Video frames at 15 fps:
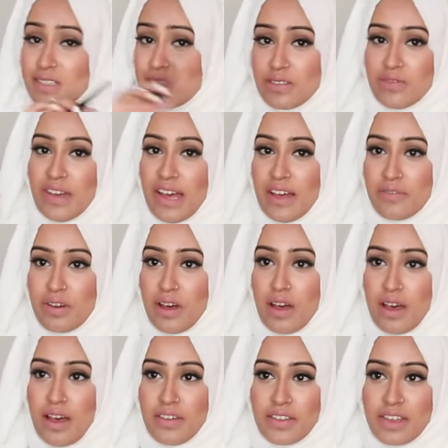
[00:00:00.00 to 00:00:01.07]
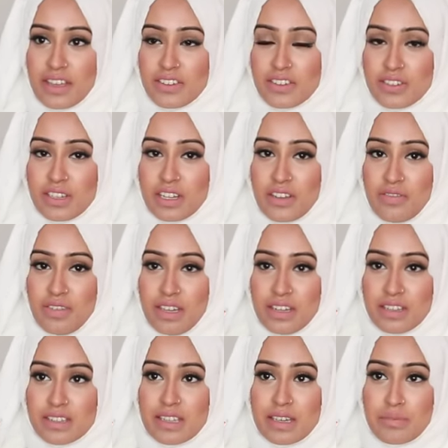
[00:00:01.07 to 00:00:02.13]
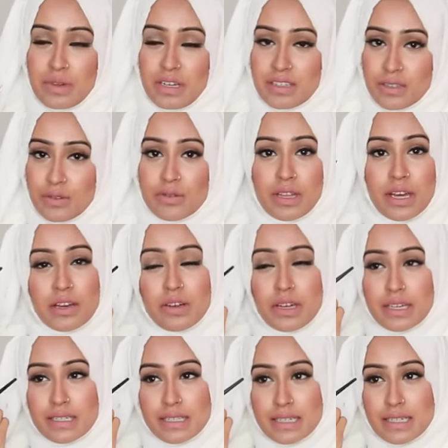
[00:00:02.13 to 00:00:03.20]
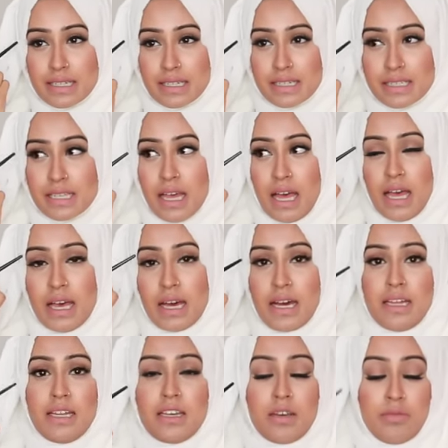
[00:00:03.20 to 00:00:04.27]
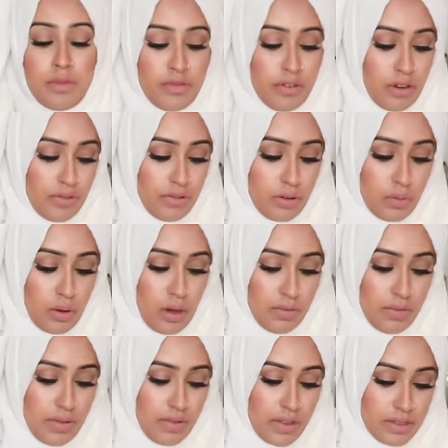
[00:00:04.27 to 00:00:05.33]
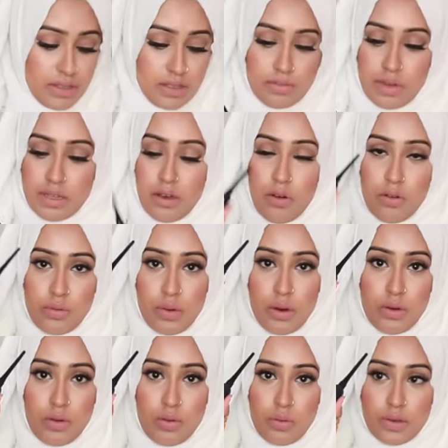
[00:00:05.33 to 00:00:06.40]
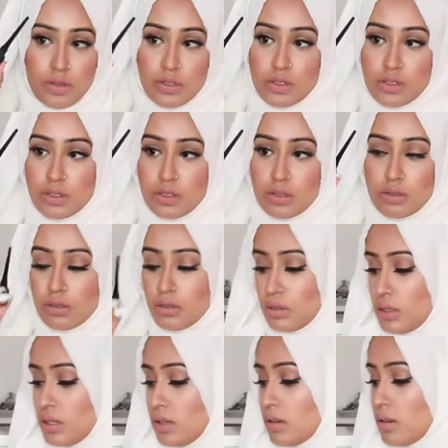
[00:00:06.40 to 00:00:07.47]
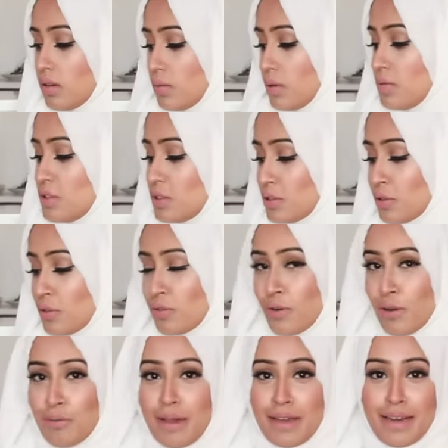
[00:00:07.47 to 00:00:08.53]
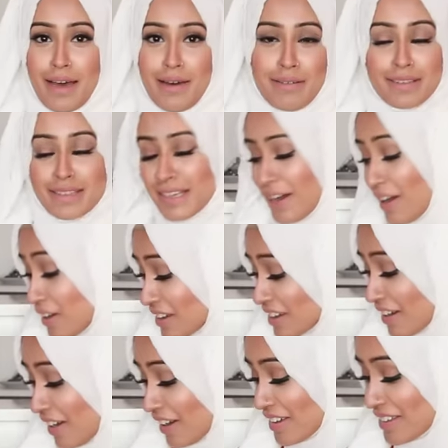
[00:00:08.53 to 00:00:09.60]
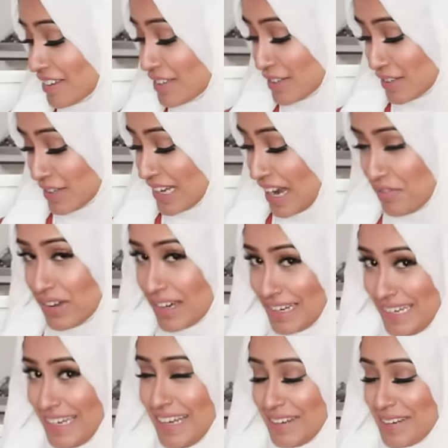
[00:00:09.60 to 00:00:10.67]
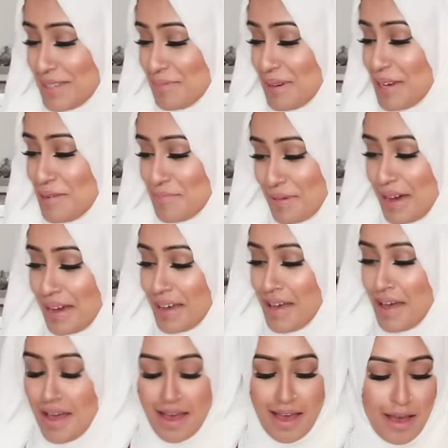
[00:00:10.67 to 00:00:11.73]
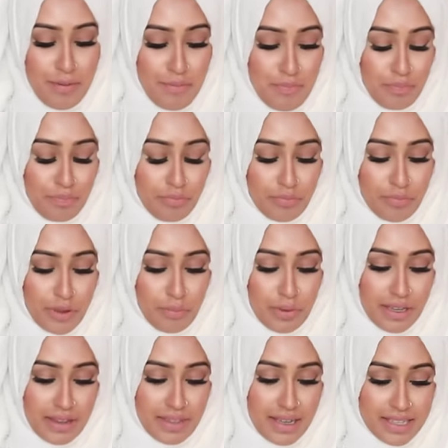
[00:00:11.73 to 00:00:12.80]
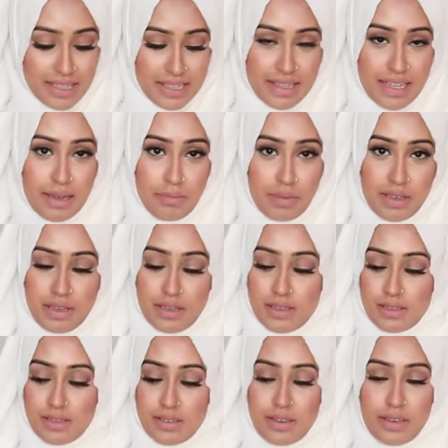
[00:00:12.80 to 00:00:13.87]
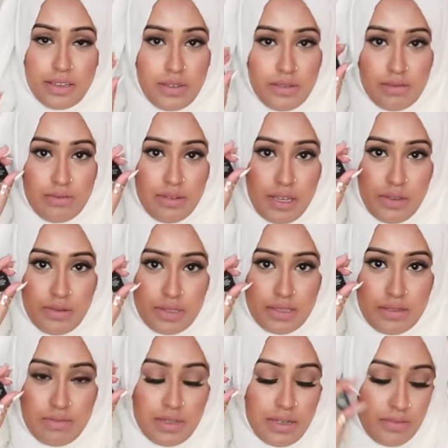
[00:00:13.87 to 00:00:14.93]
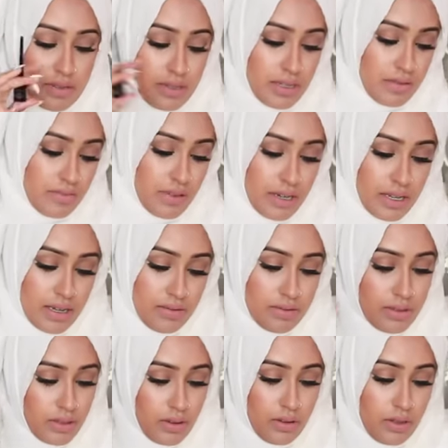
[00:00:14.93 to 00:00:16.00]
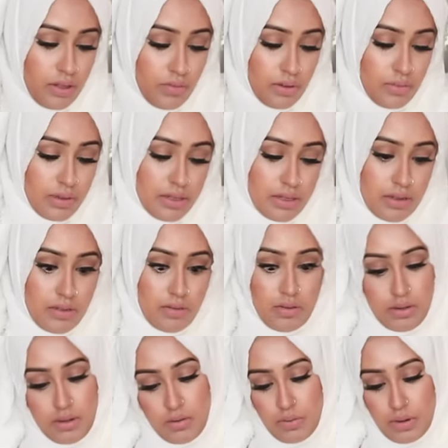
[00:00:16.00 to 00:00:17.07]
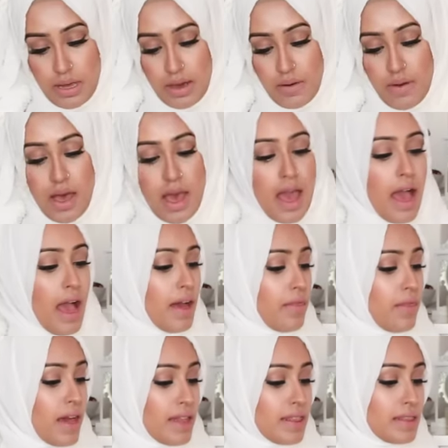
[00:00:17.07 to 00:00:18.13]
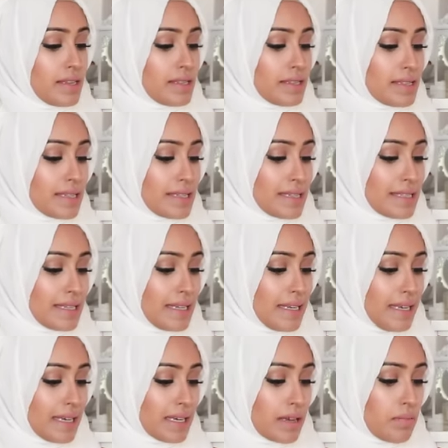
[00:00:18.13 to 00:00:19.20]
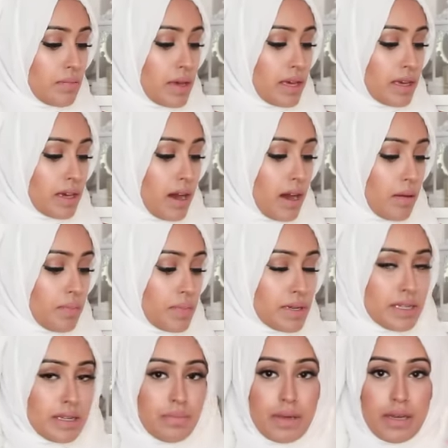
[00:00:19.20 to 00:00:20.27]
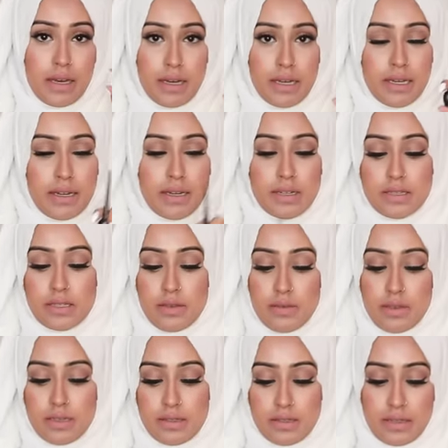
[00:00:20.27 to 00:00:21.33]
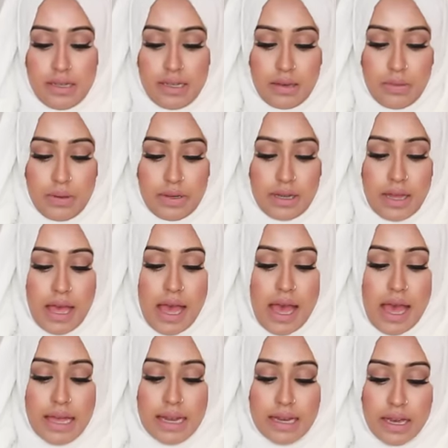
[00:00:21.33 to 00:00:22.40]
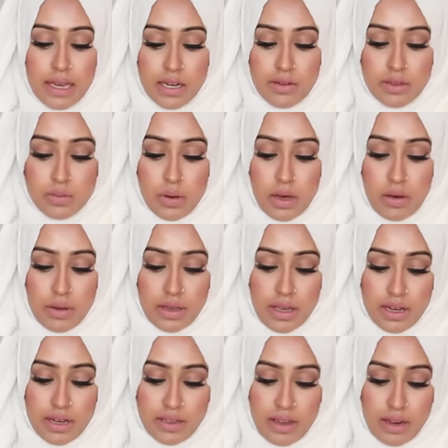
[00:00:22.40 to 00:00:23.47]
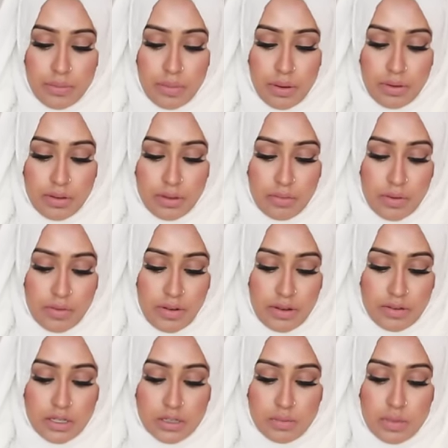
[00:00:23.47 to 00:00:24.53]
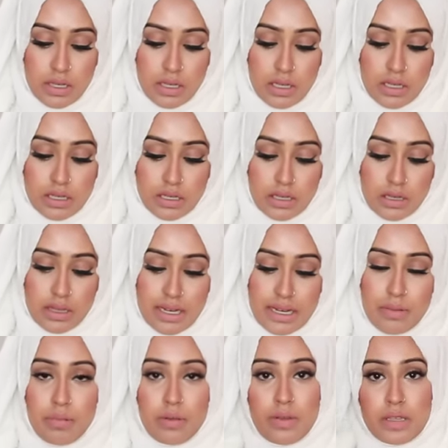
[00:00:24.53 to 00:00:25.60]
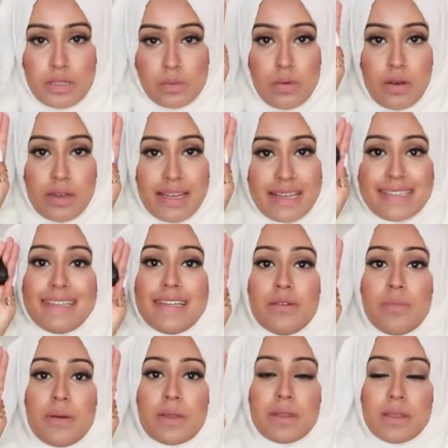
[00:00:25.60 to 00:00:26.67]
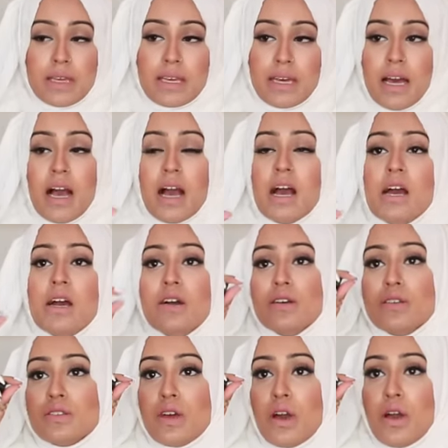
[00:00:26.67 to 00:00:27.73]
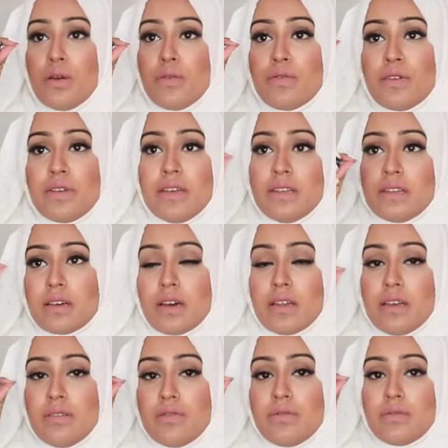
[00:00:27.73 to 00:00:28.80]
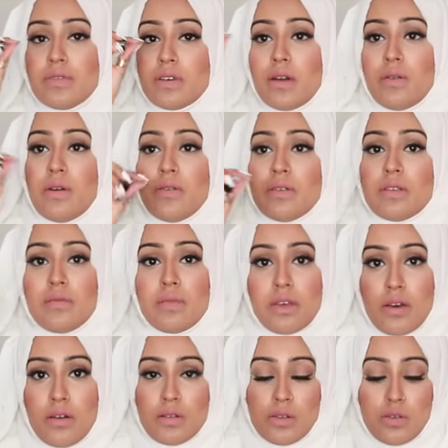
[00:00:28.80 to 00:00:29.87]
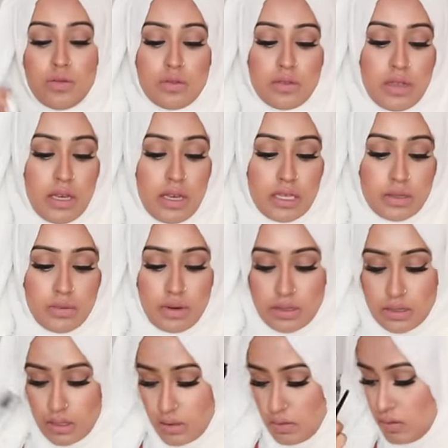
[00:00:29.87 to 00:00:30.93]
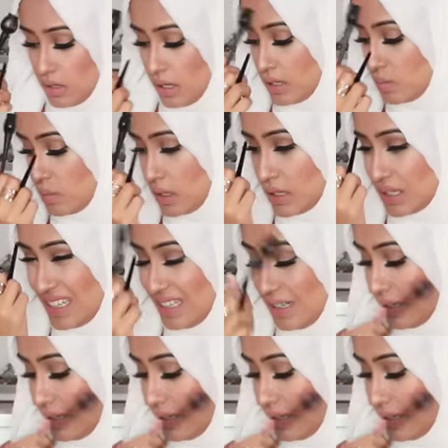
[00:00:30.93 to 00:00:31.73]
this since forever. I think it's just a convenience thing, but it's not that great because it does kind of come off after a while. And then this is my old bottle, which i am probably just throw away now. See, I, I never clean up this makeup bag. Um, but yeah, that's in there because I use, I use it sometimes and it ran out. So I have got a new one, but didn't throw the old one out. And then this is a sleek makeup dip it eyeliner. So this is a liquid liner as well. I kind of carry both of them around just because the nib on this one is a little bit thicker so if I need to kind of go over something, I'll use this, whereas I use this because it